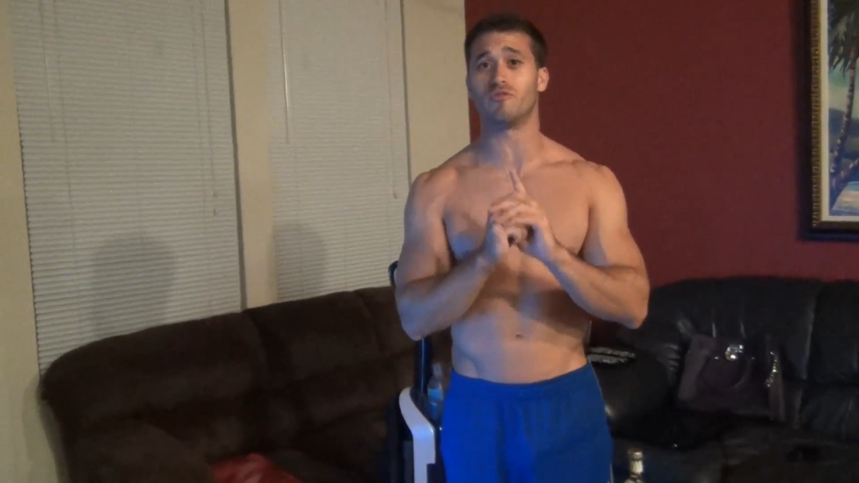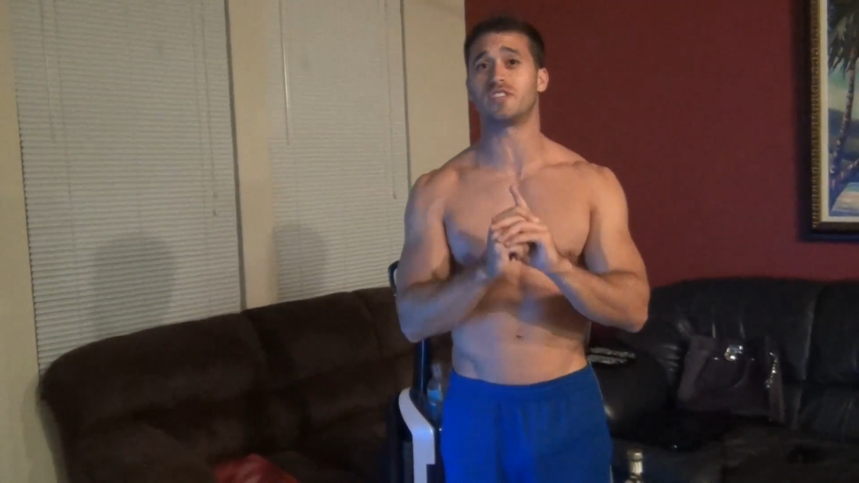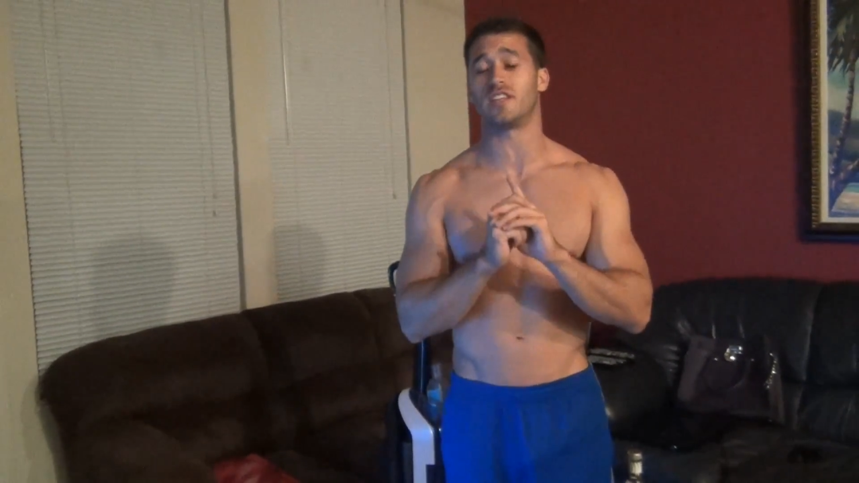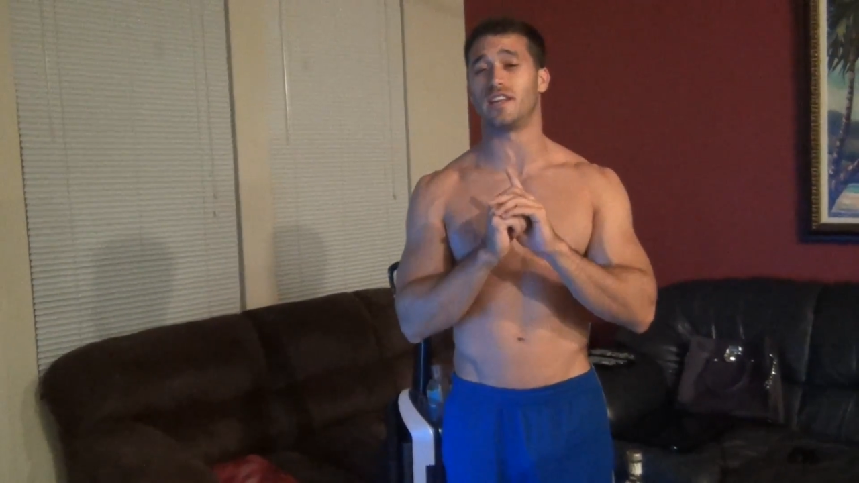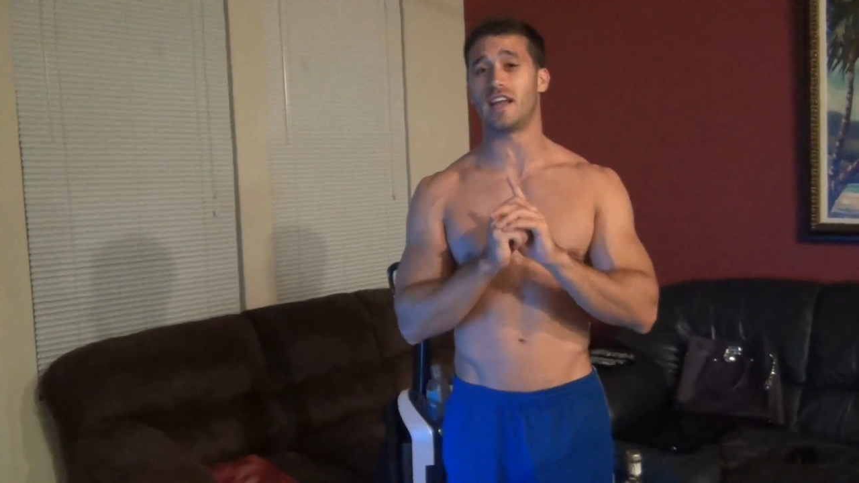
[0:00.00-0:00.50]
move
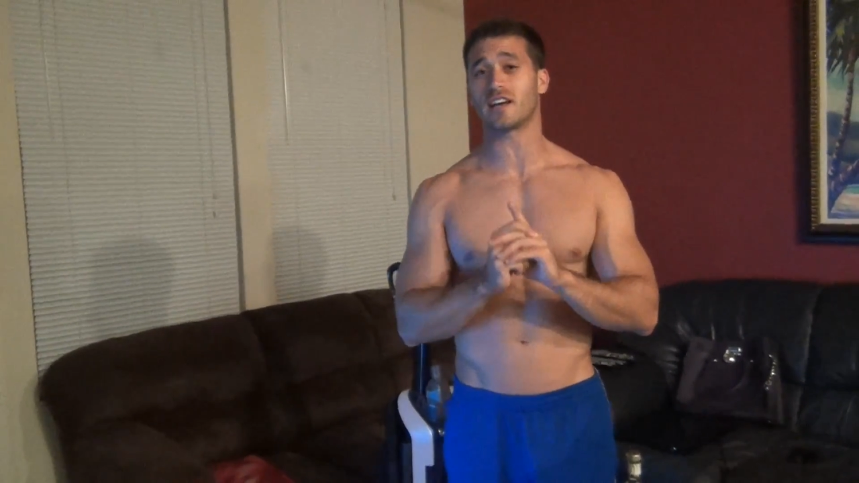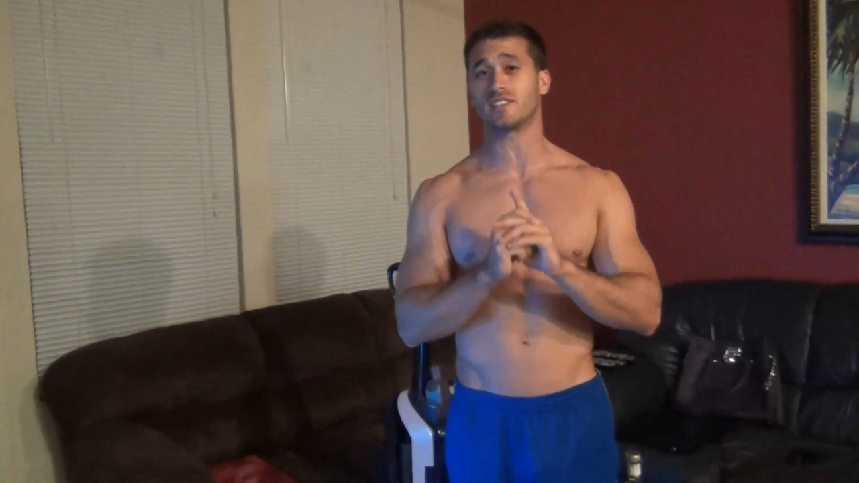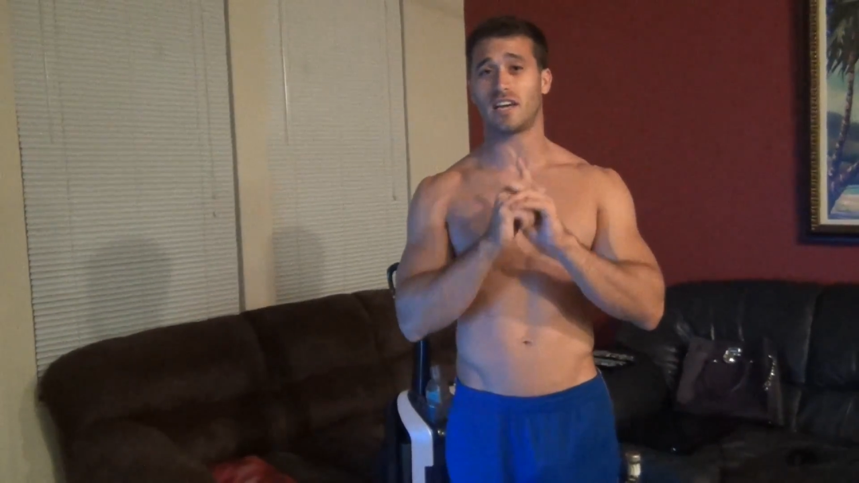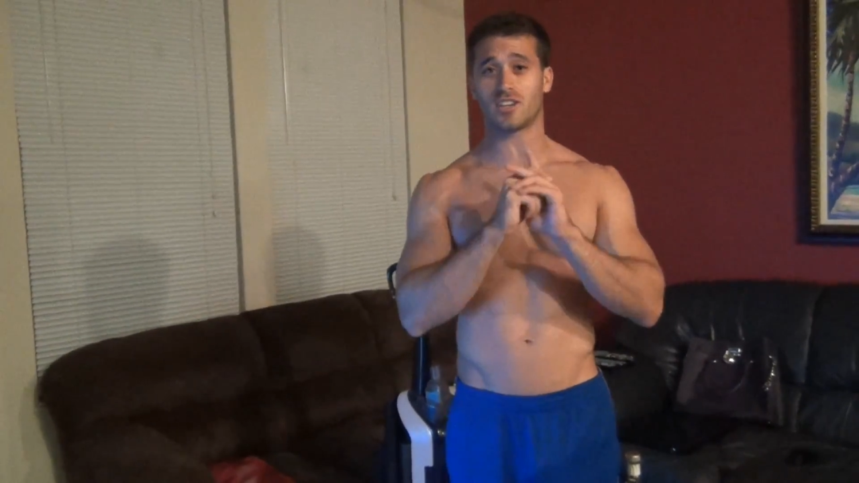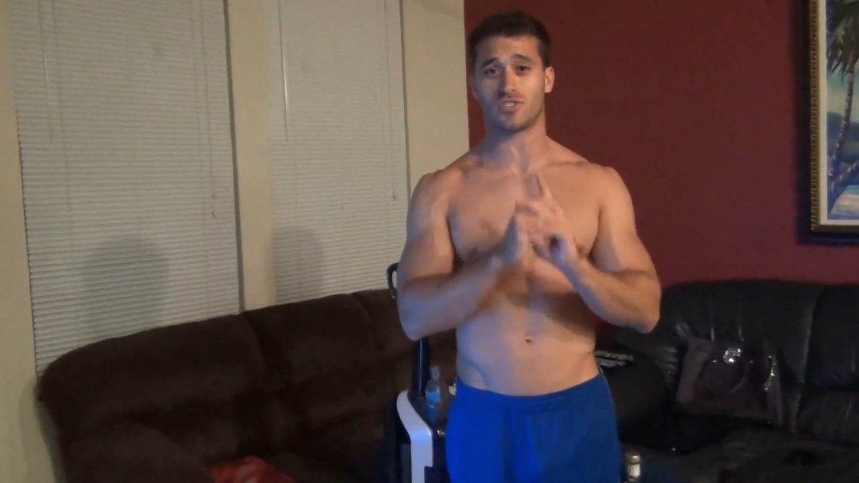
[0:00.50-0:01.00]
to the
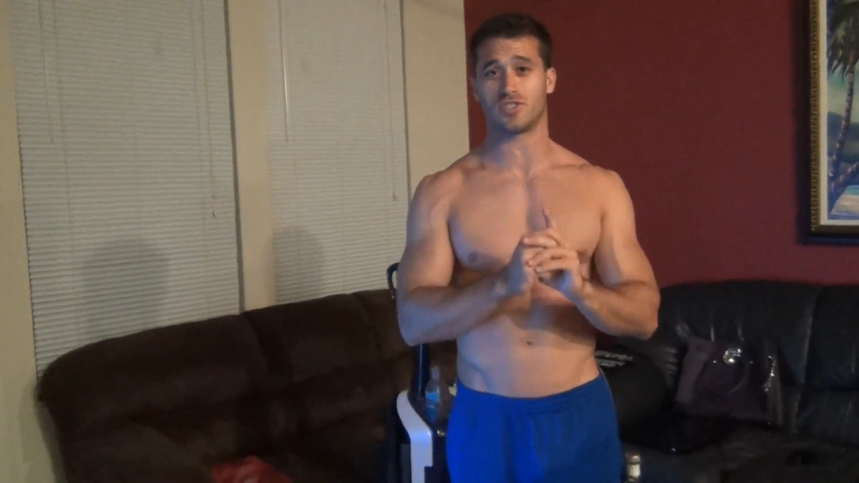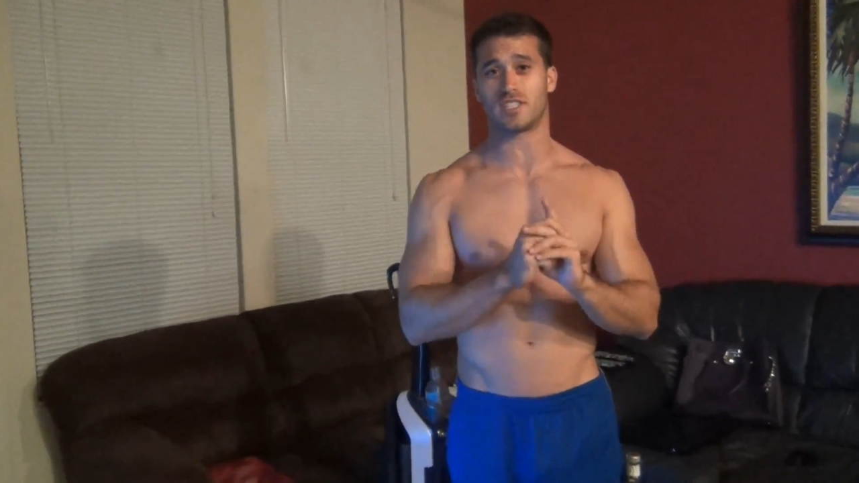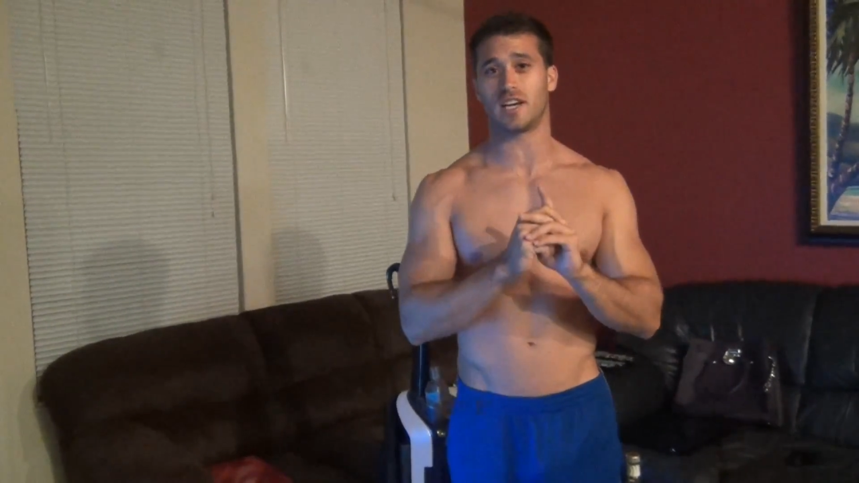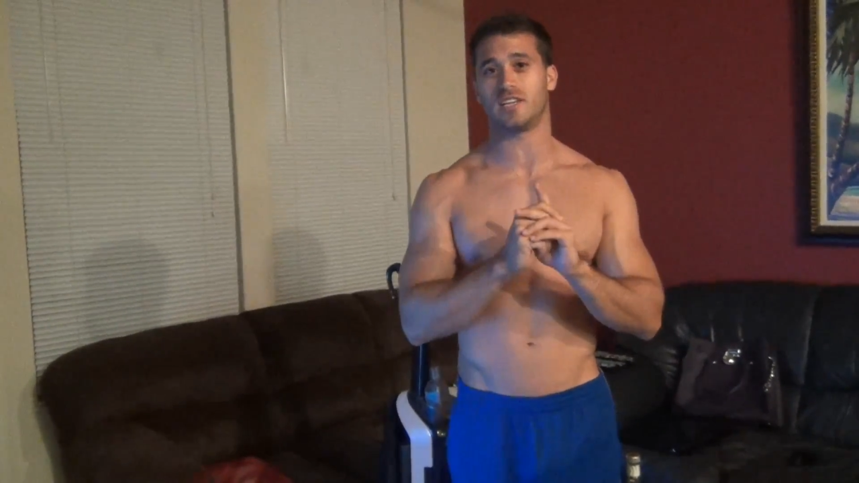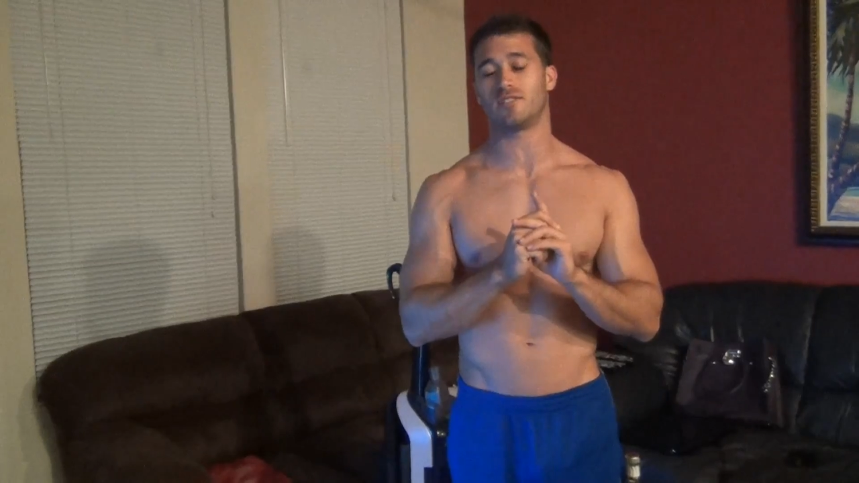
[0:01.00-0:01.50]
next
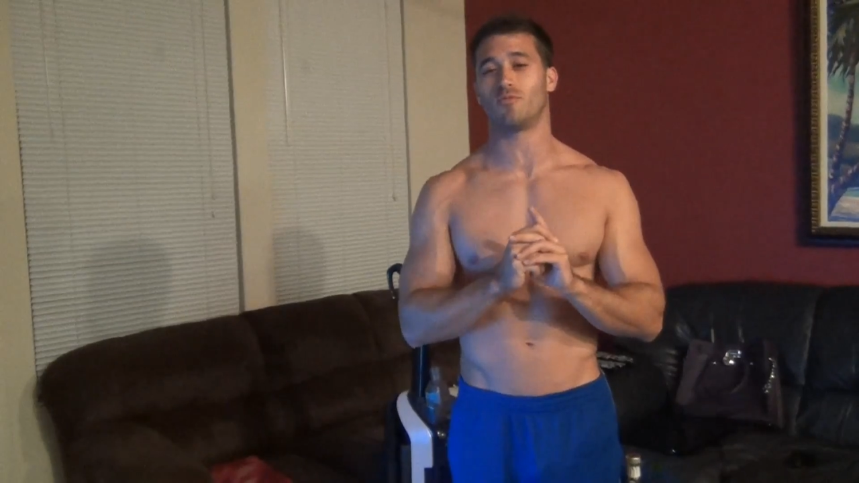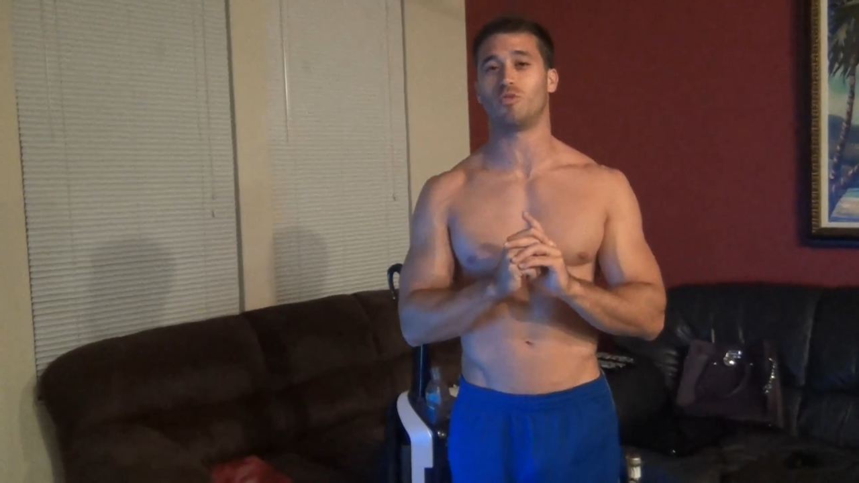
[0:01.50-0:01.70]
exercise,